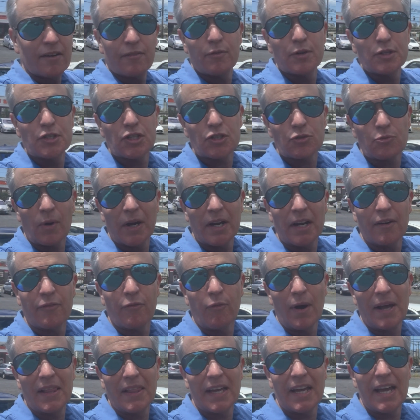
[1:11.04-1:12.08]
which is right off
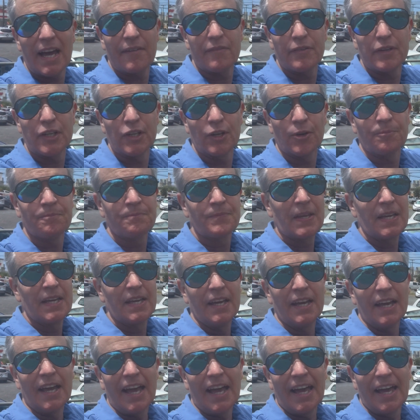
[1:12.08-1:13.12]
Waialae Avenue.
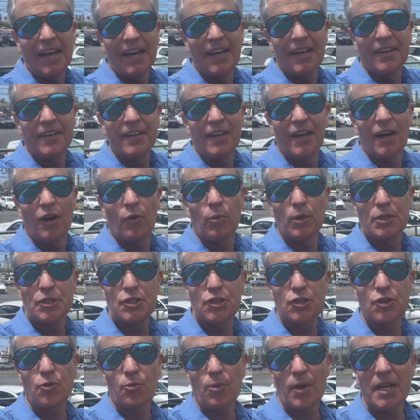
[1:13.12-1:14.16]
And
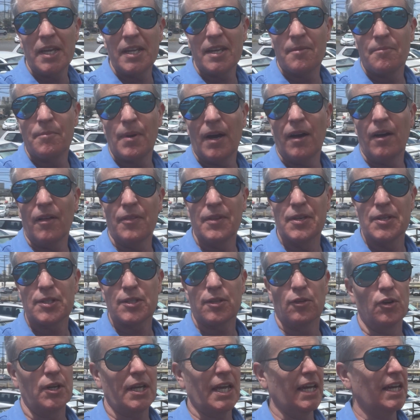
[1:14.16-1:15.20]
what's great about this
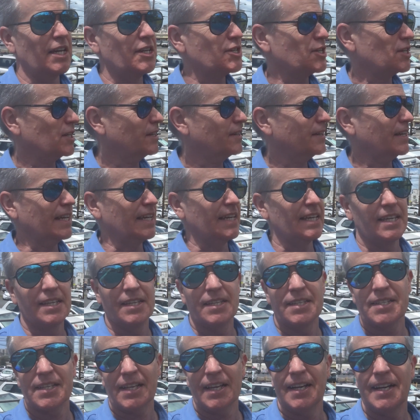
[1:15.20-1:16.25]
location
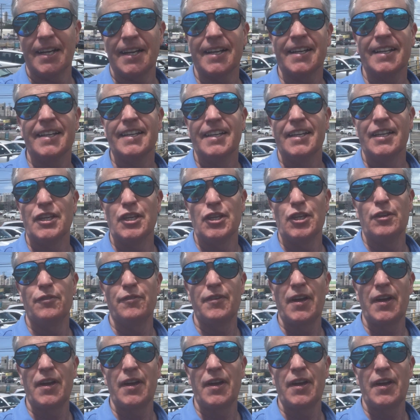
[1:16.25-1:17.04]
is you've